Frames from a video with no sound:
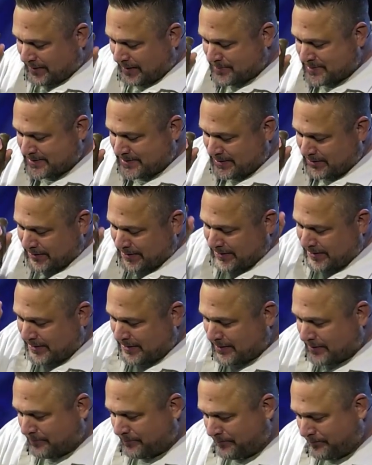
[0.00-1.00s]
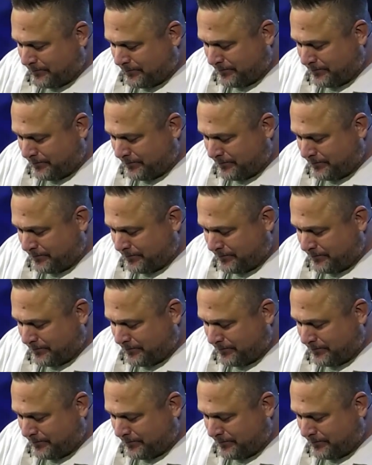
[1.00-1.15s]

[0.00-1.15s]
I'm still in him.